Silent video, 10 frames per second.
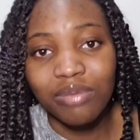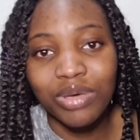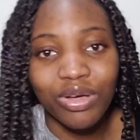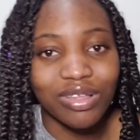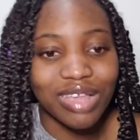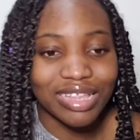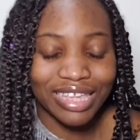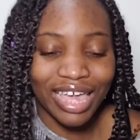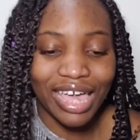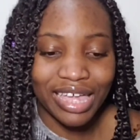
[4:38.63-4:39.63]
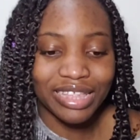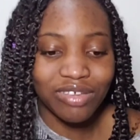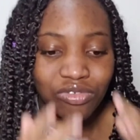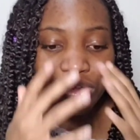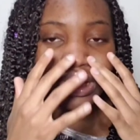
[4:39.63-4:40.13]
Because at the end,
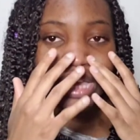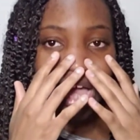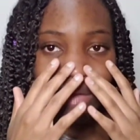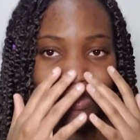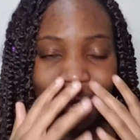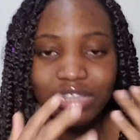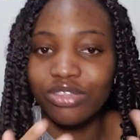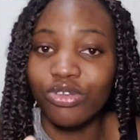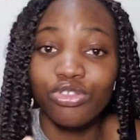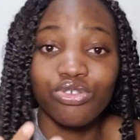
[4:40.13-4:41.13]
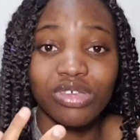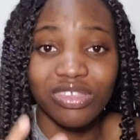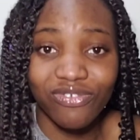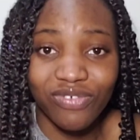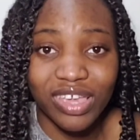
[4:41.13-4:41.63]
even though the camera did not show
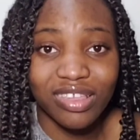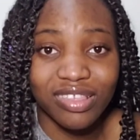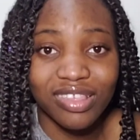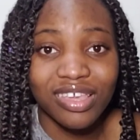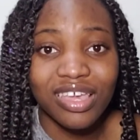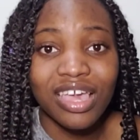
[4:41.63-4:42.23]
his face,